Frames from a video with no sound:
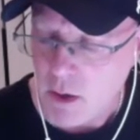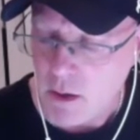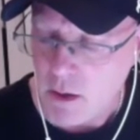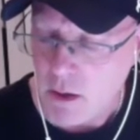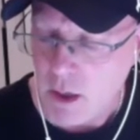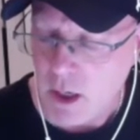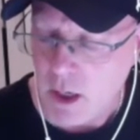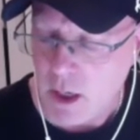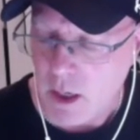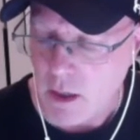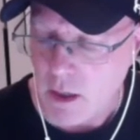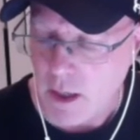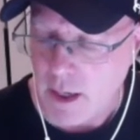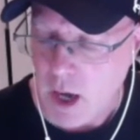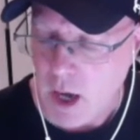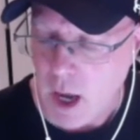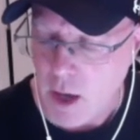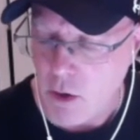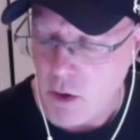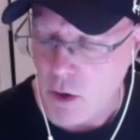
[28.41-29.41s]
like,
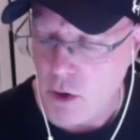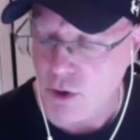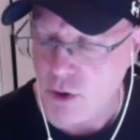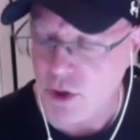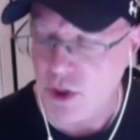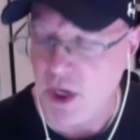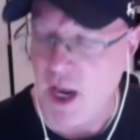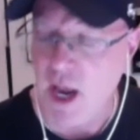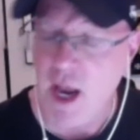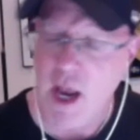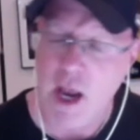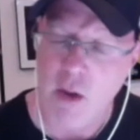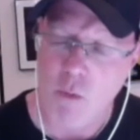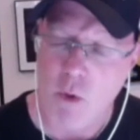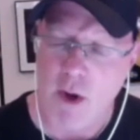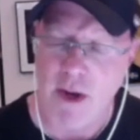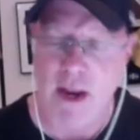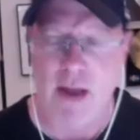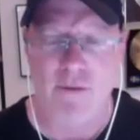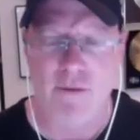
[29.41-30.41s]
I don't understand
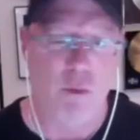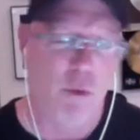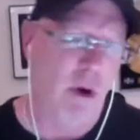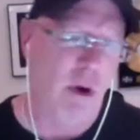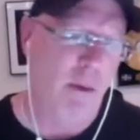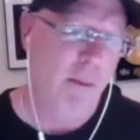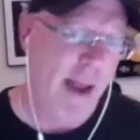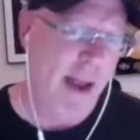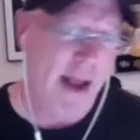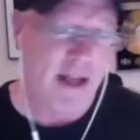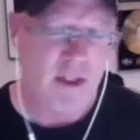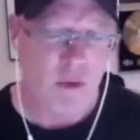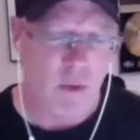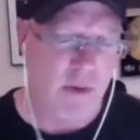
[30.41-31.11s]
why you have to wear a mask,